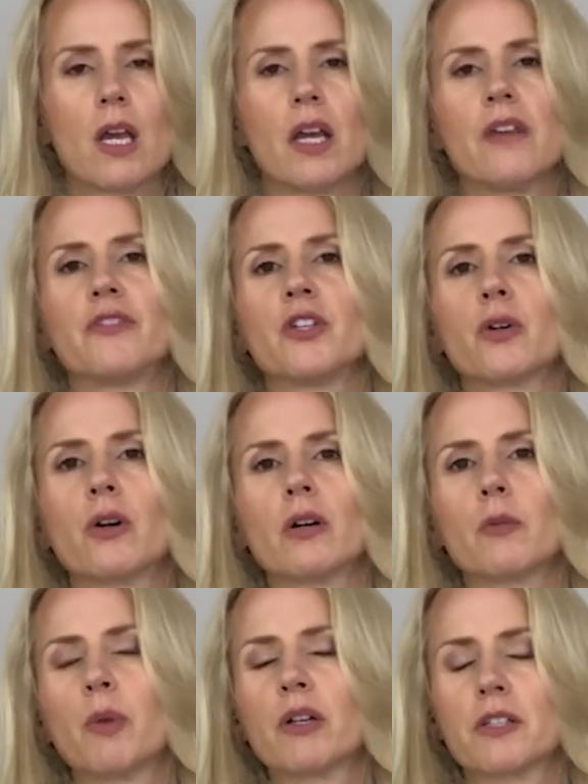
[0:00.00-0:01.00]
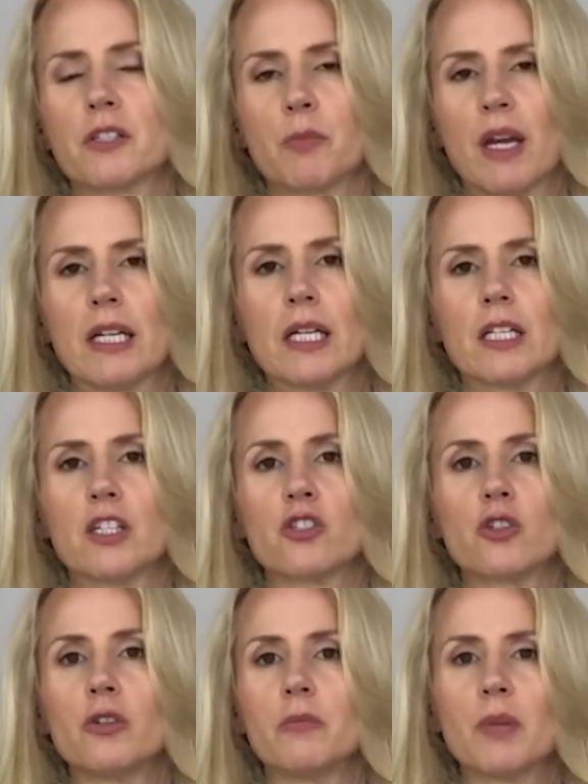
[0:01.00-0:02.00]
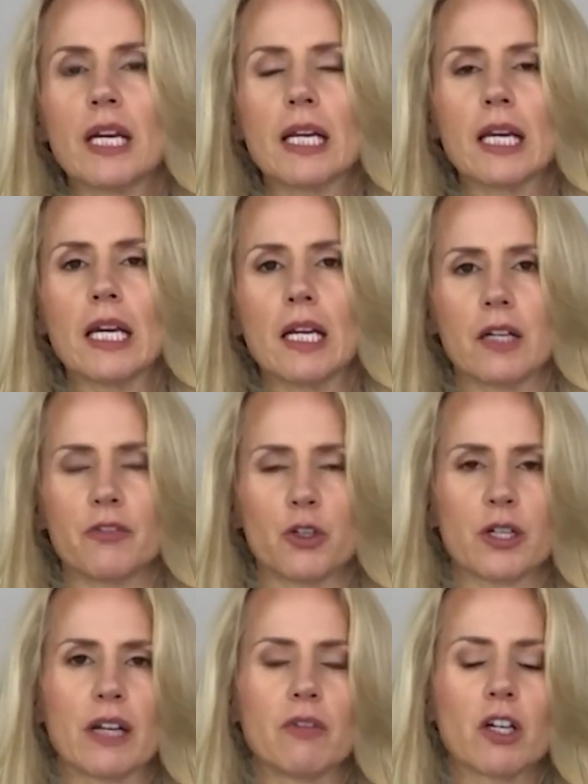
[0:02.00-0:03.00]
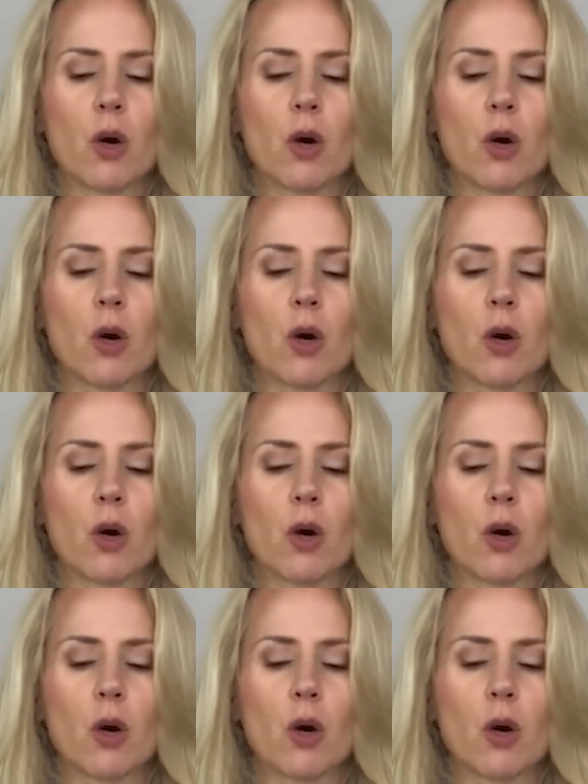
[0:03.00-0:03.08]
if you're participating in a Zoom meeting, if you're giving a